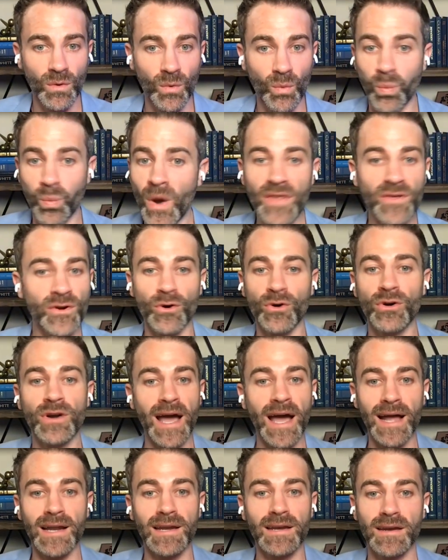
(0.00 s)
whether or
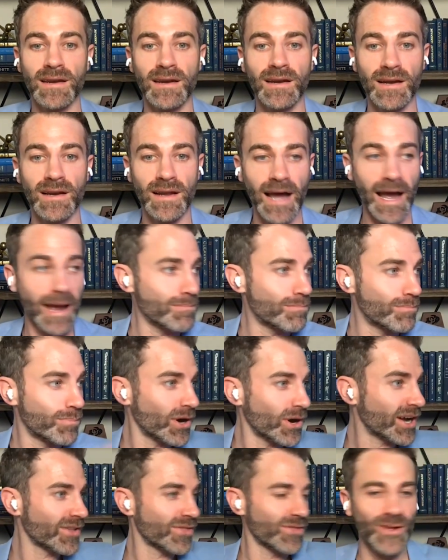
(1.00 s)
not I
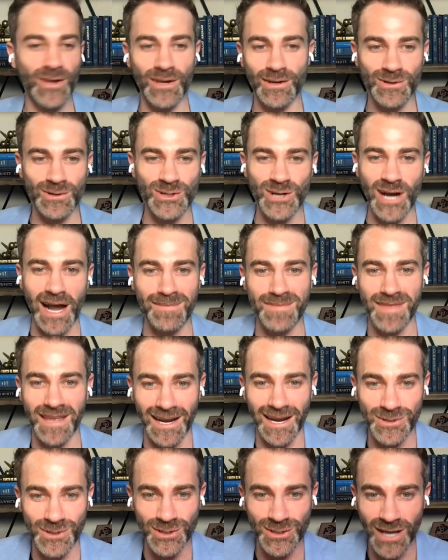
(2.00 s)
book the job that
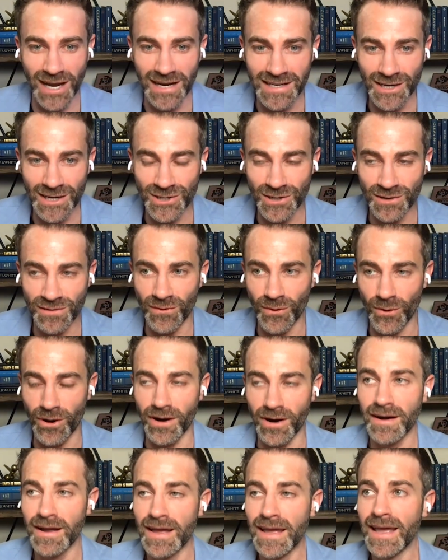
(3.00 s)
I just auditioned
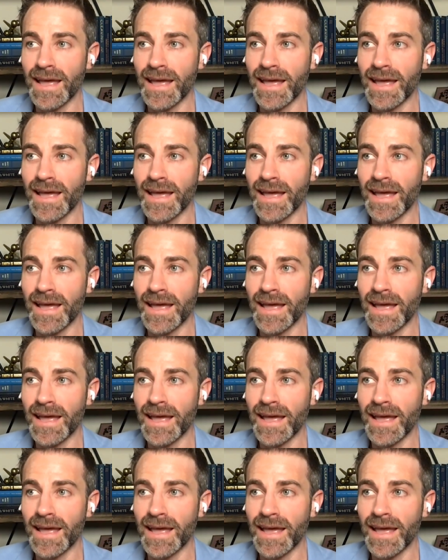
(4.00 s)
for.